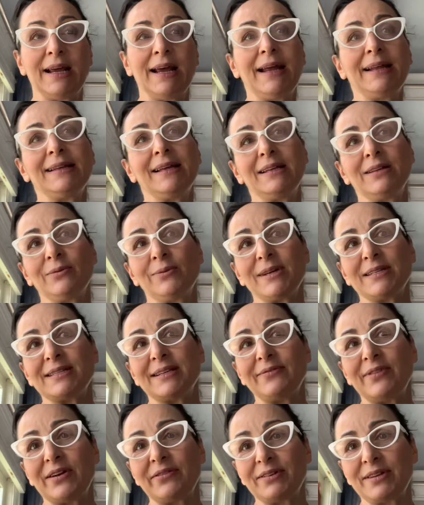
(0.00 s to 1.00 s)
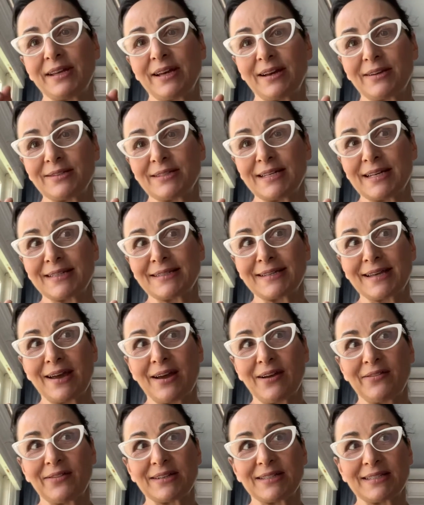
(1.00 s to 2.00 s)
and then the rest of everything else takes
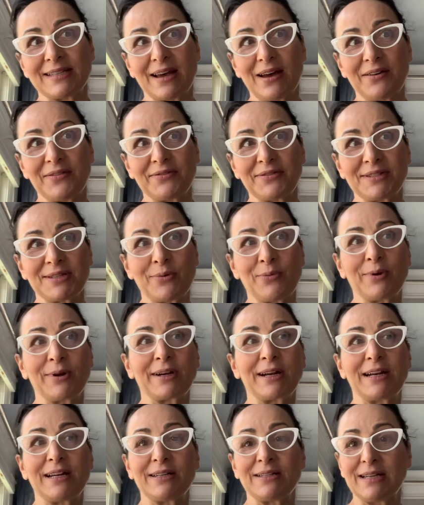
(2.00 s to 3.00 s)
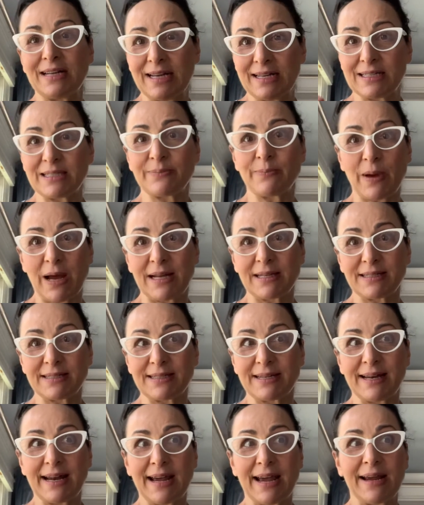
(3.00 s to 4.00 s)
care of itself. So we're going to hit spots
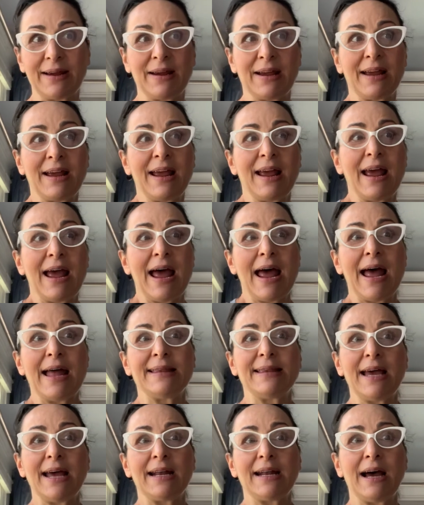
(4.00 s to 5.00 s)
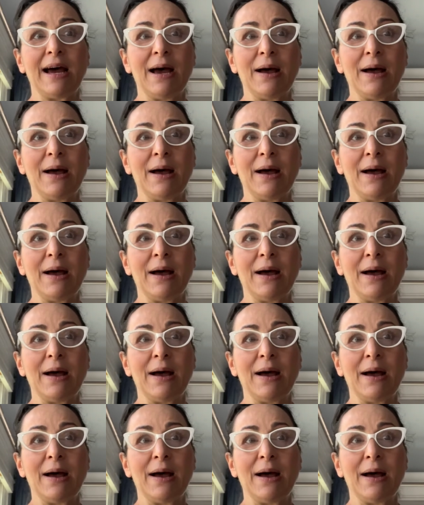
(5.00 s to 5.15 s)
today, and then